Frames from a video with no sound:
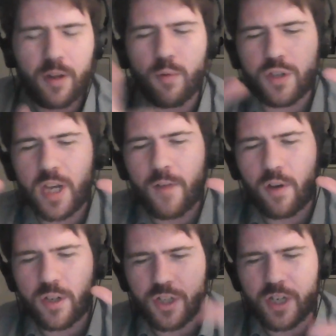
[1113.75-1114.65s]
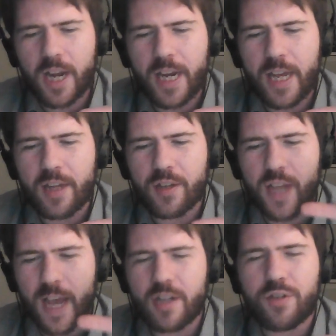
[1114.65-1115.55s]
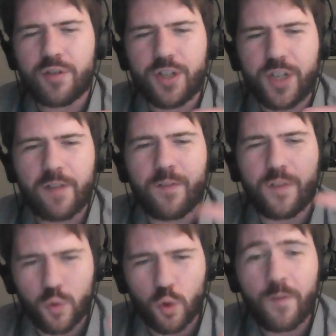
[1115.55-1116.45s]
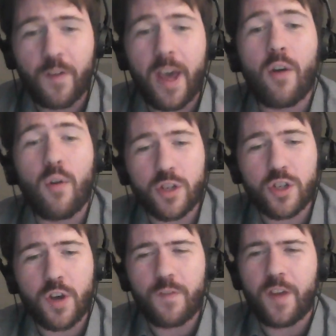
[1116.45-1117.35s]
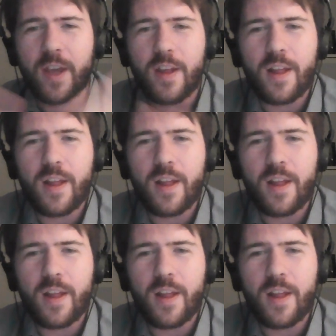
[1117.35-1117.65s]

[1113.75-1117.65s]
You also have our Chinese editor-in-chief, Zuo Fei, or Sophie.